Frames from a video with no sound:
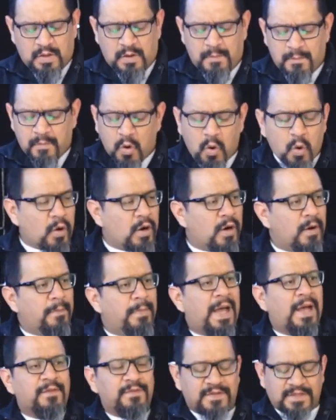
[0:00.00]
more
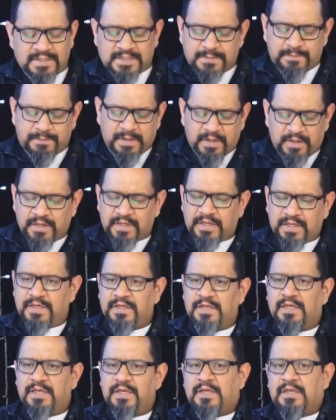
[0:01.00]
about this period,